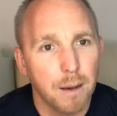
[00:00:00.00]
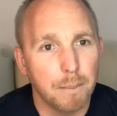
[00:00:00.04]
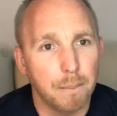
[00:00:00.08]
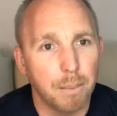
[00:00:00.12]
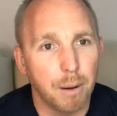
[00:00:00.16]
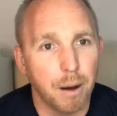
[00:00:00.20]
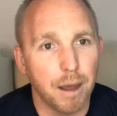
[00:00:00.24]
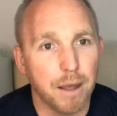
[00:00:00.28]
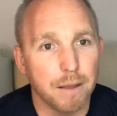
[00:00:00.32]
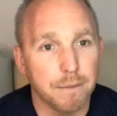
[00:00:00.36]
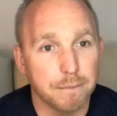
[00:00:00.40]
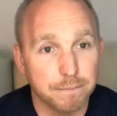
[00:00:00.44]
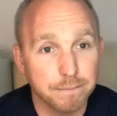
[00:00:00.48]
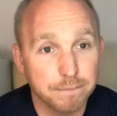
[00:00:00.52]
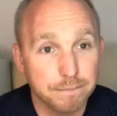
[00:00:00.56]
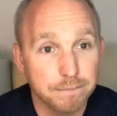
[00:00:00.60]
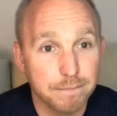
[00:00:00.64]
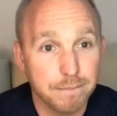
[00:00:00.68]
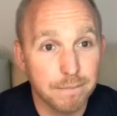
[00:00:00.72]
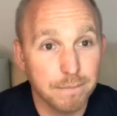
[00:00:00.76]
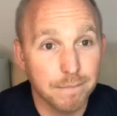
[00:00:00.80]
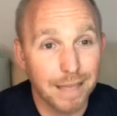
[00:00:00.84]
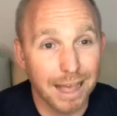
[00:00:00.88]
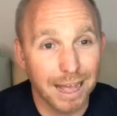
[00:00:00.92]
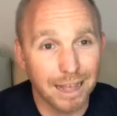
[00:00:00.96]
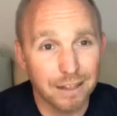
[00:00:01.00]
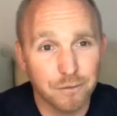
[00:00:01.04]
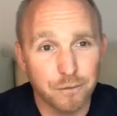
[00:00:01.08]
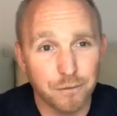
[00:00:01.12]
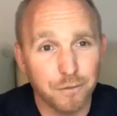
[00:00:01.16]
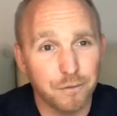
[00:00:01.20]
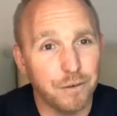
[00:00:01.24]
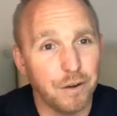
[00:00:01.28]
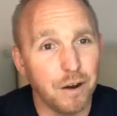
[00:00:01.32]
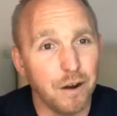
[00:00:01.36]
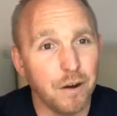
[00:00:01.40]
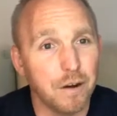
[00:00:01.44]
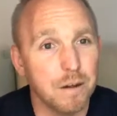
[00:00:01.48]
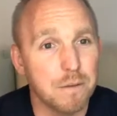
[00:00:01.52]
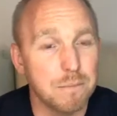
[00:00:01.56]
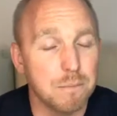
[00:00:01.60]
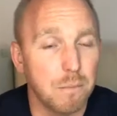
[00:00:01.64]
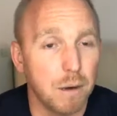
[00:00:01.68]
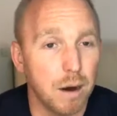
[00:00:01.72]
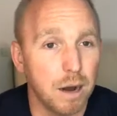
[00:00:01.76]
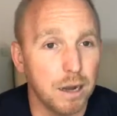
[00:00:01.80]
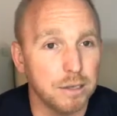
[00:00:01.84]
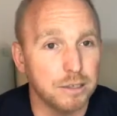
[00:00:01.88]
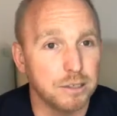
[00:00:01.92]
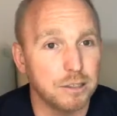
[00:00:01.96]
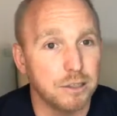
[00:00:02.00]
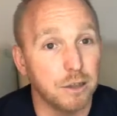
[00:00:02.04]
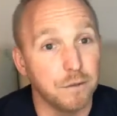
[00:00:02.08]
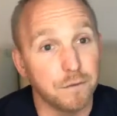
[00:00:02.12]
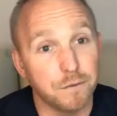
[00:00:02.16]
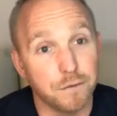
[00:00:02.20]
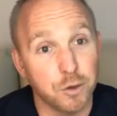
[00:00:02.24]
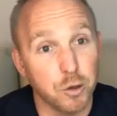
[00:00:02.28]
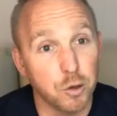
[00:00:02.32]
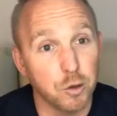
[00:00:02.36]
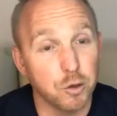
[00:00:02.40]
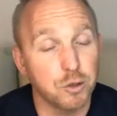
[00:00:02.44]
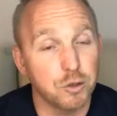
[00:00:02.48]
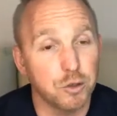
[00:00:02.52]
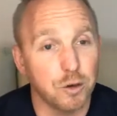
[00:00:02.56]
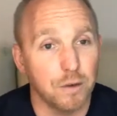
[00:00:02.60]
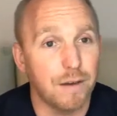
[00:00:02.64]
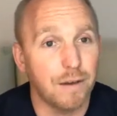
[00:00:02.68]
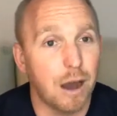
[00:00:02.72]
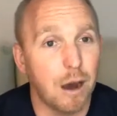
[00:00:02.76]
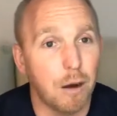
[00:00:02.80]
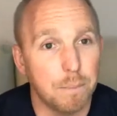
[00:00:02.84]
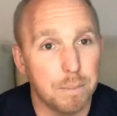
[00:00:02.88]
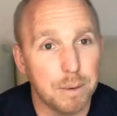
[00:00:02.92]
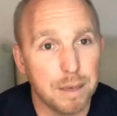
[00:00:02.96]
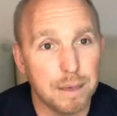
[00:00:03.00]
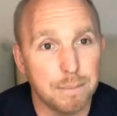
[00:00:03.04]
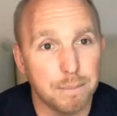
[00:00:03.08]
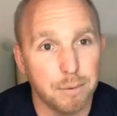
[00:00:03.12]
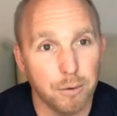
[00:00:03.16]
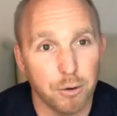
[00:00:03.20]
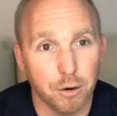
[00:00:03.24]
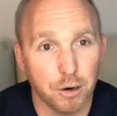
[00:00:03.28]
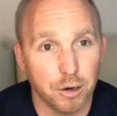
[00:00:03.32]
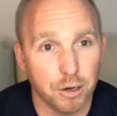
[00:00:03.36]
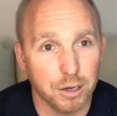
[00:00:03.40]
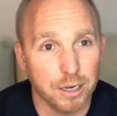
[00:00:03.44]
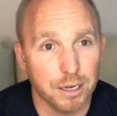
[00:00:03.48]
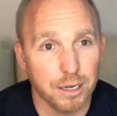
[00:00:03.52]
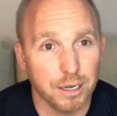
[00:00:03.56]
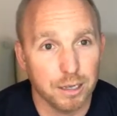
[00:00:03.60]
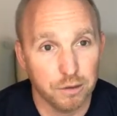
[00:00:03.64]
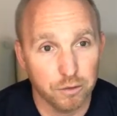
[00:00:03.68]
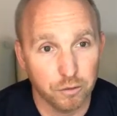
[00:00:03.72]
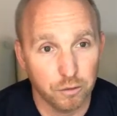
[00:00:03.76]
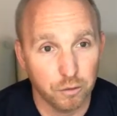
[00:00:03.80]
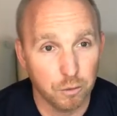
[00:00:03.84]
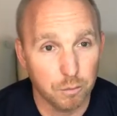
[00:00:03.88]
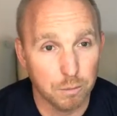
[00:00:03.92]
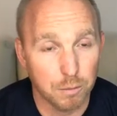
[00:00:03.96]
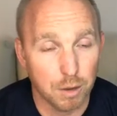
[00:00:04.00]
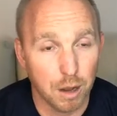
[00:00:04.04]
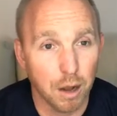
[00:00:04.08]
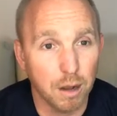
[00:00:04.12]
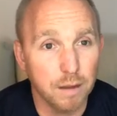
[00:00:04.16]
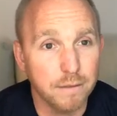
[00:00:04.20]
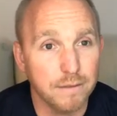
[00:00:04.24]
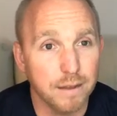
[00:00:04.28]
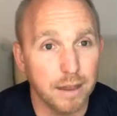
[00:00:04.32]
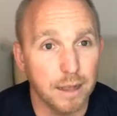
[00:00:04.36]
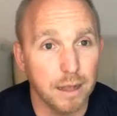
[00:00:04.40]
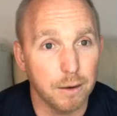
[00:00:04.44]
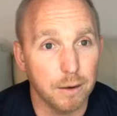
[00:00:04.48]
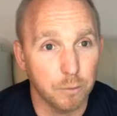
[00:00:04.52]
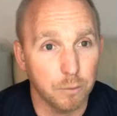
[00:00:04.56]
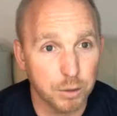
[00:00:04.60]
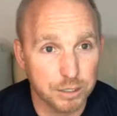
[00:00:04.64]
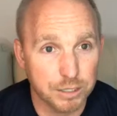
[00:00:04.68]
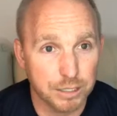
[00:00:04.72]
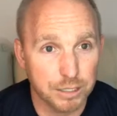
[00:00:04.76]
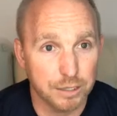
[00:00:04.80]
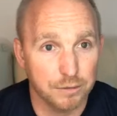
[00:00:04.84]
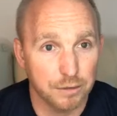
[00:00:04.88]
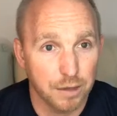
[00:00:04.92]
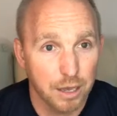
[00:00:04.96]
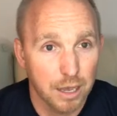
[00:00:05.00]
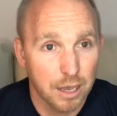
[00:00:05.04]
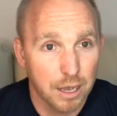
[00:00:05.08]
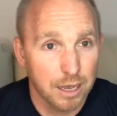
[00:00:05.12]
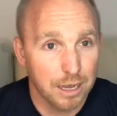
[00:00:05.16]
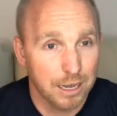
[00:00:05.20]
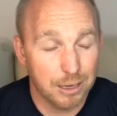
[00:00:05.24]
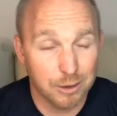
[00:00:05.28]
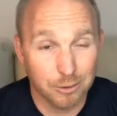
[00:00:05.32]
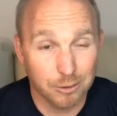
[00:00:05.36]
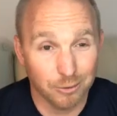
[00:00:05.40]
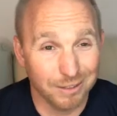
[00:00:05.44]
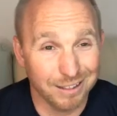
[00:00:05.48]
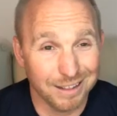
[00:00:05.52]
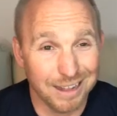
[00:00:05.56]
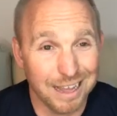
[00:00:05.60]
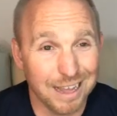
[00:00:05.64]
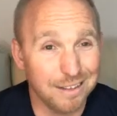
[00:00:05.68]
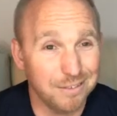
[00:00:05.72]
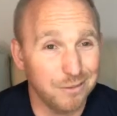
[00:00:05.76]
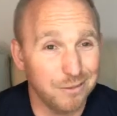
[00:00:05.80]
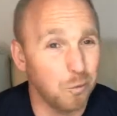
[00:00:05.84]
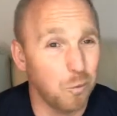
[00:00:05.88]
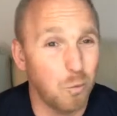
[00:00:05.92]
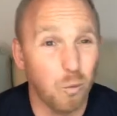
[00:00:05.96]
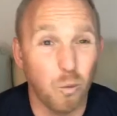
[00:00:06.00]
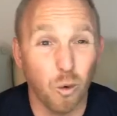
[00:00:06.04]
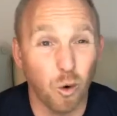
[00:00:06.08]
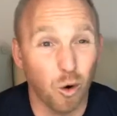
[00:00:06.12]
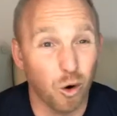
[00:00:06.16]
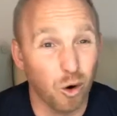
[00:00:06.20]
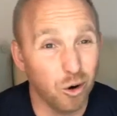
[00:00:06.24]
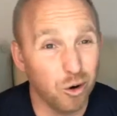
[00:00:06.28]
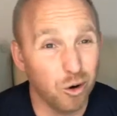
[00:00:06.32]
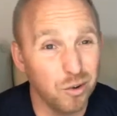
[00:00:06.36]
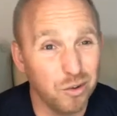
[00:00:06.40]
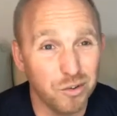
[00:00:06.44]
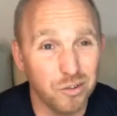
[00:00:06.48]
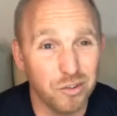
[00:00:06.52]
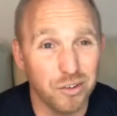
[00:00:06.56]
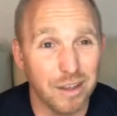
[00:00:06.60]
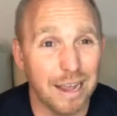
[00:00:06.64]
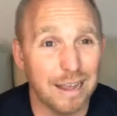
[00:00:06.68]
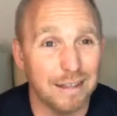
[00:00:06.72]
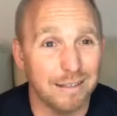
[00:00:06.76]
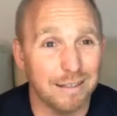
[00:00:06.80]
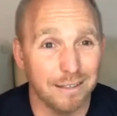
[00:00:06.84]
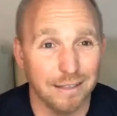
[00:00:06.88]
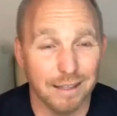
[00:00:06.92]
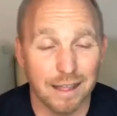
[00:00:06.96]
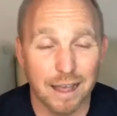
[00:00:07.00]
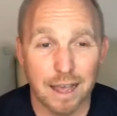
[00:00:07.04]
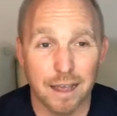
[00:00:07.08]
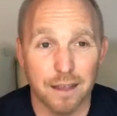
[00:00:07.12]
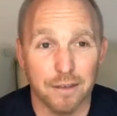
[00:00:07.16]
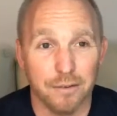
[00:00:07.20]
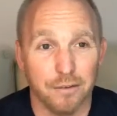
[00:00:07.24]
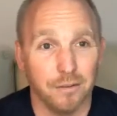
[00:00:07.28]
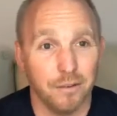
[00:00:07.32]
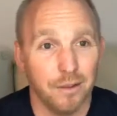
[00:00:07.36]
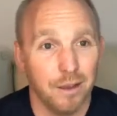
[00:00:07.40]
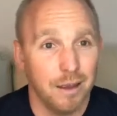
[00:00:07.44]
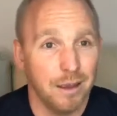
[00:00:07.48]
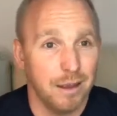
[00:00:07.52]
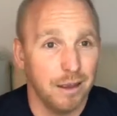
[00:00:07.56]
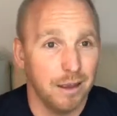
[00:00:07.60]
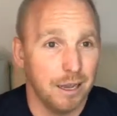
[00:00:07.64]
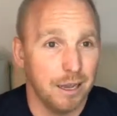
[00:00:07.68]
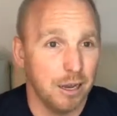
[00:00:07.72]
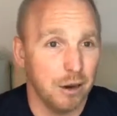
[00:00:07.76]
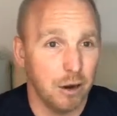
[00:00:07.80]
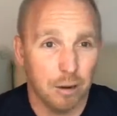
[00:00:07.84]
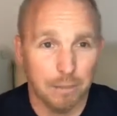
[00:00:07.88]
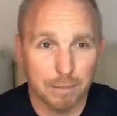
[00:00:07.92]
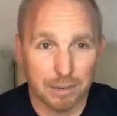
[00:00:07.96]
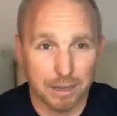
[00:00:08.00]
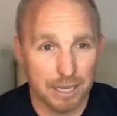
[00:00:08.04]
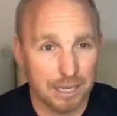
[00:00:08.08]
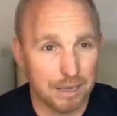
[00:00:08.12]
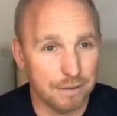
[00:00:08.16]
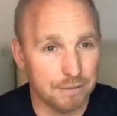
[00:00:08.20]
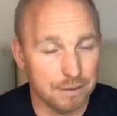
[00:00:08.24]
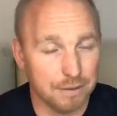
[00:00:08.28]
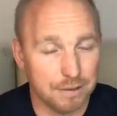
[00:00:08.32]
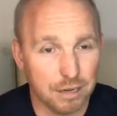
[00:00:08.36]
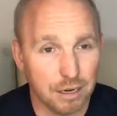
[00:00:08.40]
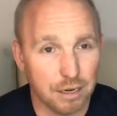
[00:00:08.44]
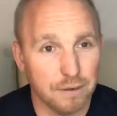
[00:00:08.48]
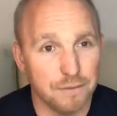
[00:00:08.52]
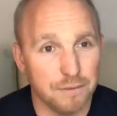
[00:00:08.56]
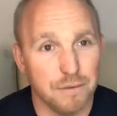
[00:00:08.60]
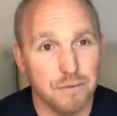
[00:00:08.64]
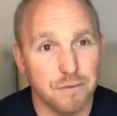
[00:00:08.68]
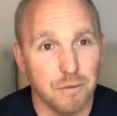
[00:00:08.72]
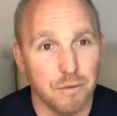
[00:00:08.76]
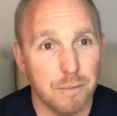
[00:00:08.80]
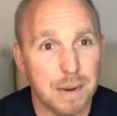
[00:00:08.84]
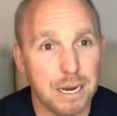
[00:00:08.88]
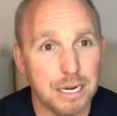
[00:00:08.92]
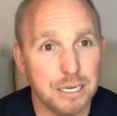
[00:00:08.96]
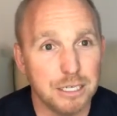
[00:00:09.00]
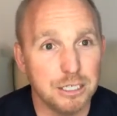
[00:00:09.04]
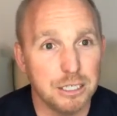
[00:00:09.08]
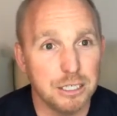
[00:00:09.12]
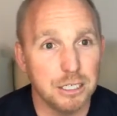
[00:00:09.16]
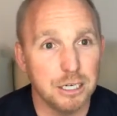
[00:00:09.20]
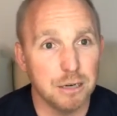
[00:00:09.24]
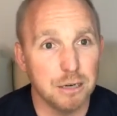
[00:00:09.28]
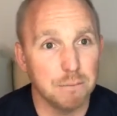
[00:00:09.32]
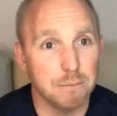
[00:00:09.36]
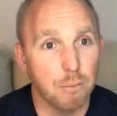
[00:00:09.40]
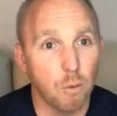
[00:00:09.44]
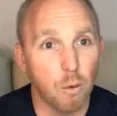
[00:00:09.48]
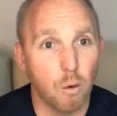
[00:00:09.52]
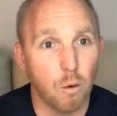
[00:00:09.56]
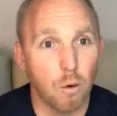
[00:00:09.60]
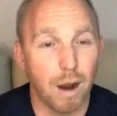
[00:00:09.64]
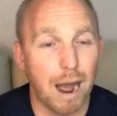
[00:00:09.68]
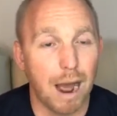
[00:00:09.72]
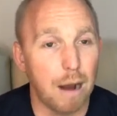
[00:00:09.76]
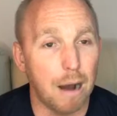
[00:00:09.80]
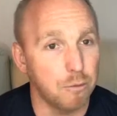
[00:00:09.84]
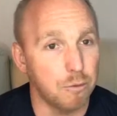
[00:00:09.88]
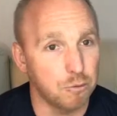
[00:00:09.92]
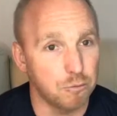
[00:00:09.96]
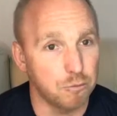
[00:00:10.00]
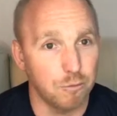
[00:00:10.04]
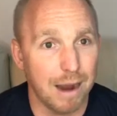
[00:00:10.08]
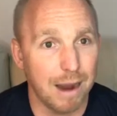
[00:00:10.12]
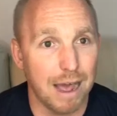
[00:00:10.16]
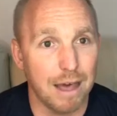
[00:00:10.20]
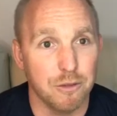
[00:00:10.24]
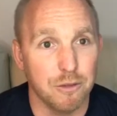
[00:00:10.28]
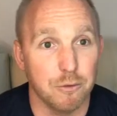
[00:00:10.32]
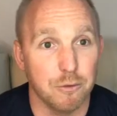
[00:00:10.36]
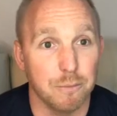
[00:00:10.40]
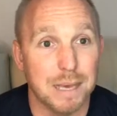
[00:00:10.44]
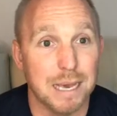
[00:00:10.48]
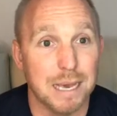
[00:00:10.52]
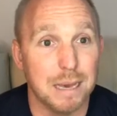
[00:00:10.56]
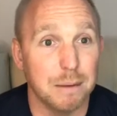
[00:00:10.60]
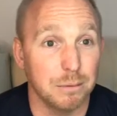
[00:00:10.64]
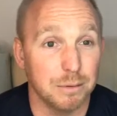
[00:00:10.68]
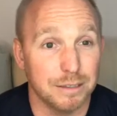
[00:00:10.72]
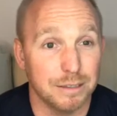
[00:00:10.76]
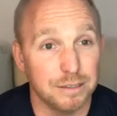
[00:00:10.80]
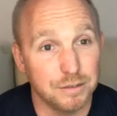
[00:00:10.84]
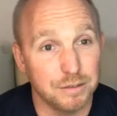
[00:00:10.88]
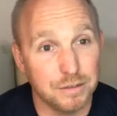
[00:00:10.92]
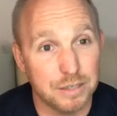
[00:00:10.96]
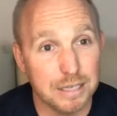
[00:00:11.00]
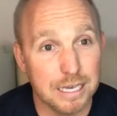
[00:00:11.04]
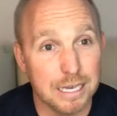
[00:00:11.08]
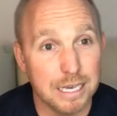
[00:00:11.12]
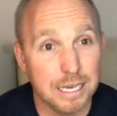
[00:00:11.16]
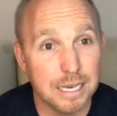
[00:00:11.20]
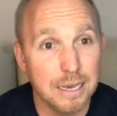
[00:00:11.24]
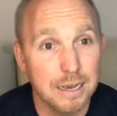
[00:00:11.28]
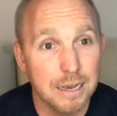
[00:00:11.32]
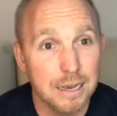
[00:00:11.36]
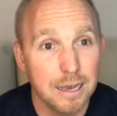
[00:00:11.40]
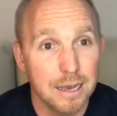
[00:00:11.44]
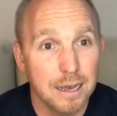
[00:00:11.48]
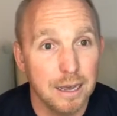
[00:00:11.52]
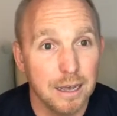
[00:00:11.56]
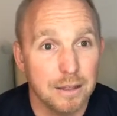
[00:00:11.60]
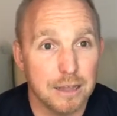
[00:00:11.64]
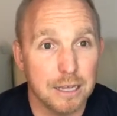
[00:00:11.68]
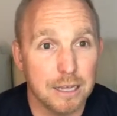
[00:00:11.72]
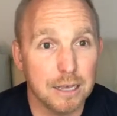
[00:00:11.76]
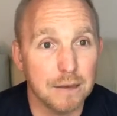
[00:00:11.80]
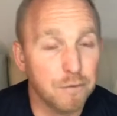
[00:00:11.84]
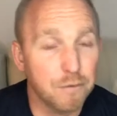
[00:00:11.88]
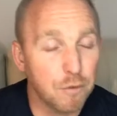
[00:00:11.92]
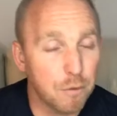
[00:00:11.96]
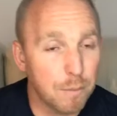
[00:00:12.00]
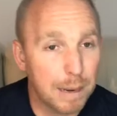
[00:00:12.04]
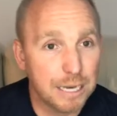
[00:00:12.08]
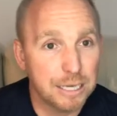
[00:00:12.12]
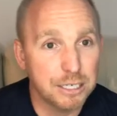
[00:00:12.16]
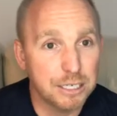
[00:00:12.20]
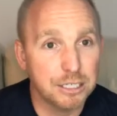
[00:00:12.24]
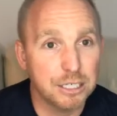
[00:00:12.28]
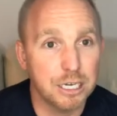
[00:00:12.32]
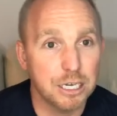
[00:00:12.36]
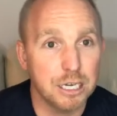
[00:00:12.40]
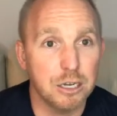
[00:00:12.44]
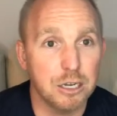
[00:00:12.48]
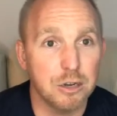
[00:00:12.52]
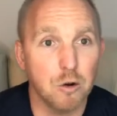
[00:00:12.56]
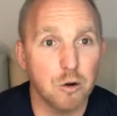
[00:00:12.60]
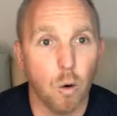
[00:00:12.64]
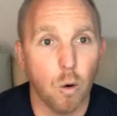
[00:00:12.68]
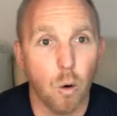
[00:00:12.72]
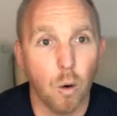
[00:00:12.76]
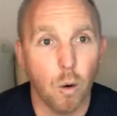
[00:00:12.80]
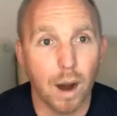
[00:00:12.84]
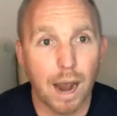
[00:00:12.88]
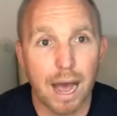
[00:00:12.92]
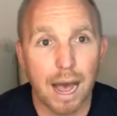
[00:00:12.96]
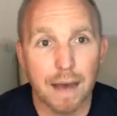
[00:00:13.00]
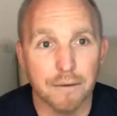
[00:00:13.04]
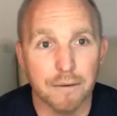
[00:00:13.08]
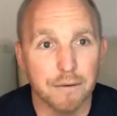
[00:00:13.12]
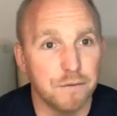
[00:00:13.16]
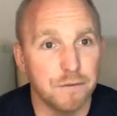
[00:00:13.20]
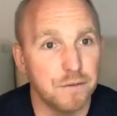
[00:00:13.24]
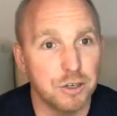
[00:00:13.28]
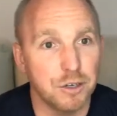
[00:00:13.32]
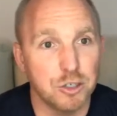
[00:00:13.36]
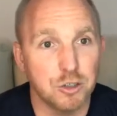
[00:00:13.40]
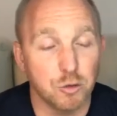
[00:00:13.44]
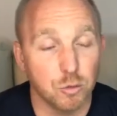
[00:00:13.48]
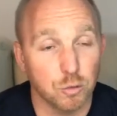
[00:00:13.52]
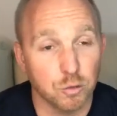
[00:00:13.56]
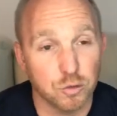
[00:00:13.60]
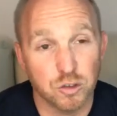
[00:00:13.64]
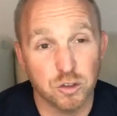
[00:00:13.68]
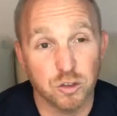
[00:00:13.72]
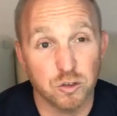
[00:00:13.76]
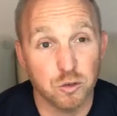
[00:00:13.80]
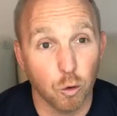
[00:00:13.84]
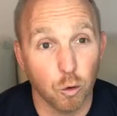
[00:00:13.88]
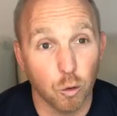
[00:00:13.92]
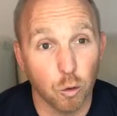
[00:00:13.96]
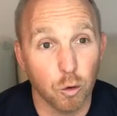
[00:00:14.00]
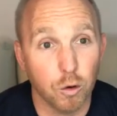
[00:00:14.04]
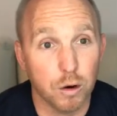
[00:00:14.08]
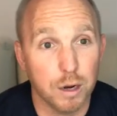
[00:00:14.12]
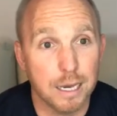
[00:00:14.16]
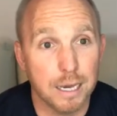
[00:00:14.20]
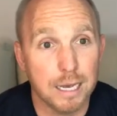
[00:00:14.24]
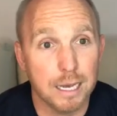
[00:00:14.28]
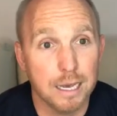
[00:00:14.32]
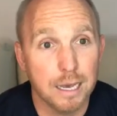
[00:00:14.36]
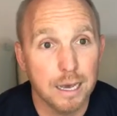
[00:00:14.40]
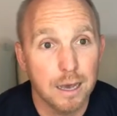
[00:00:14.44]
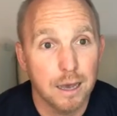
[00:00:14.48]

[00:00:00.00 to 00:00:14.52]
But that's very much the future of how people are going to consume content, which is, less words and less, here, I'm going to give a ton of information, and more, I would rather be able to see the information or have a visual story